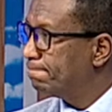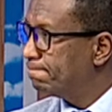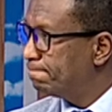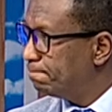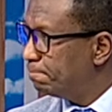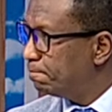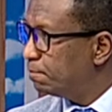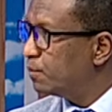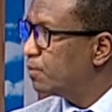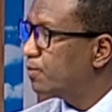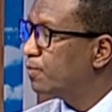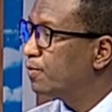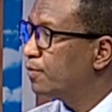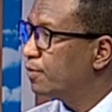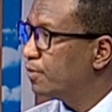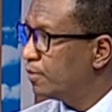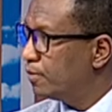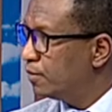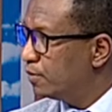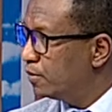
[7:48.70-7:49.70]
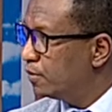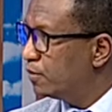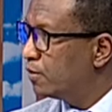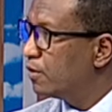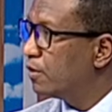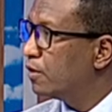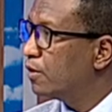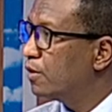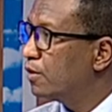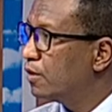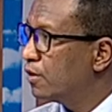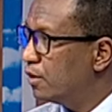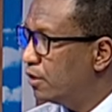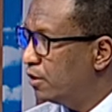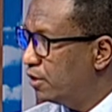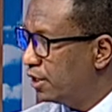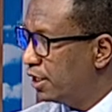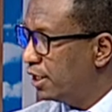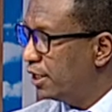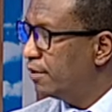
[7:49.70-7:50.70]
or Mass Rally,
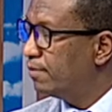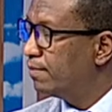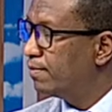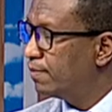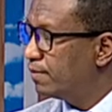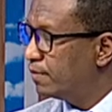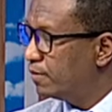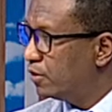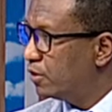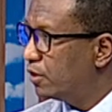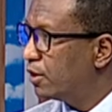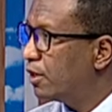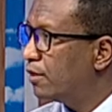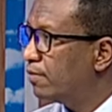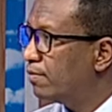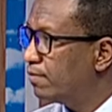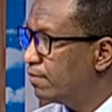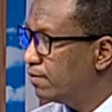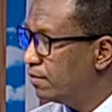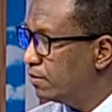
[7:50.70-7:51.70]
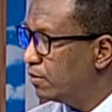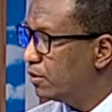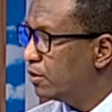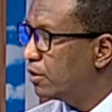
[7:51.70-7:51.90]
to be organized at